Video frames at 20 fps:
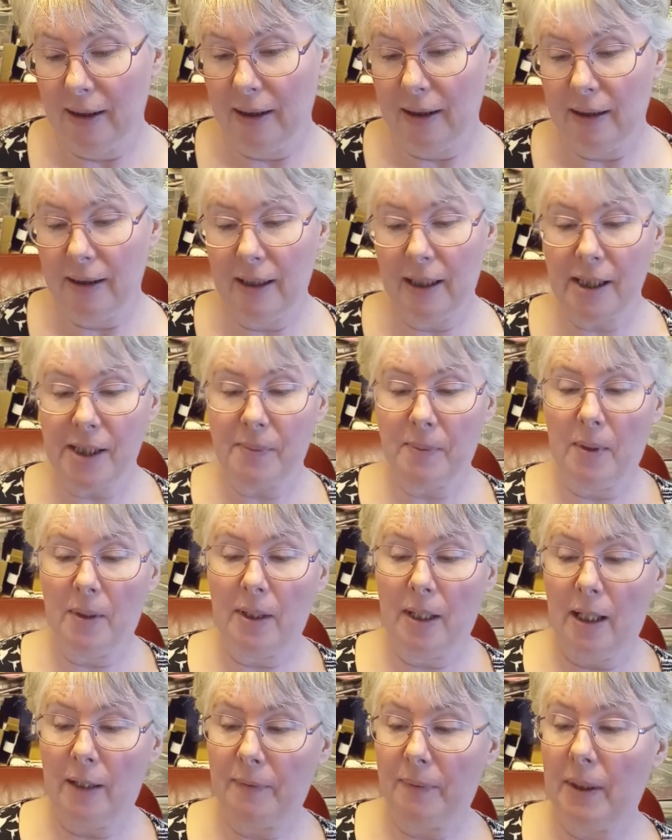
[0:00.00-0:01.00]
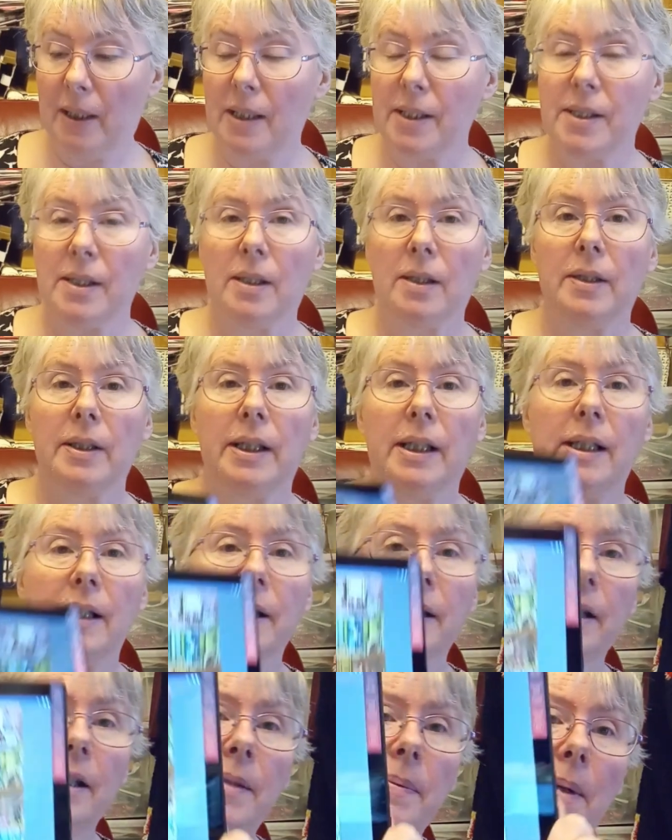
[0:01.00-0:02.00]
Next one I've worked on
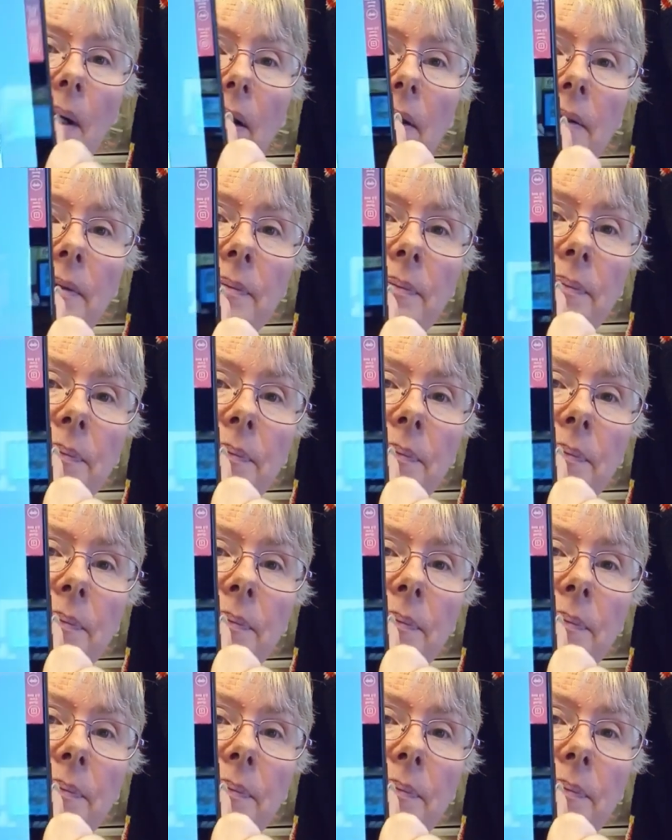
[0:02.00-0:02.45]
is this one.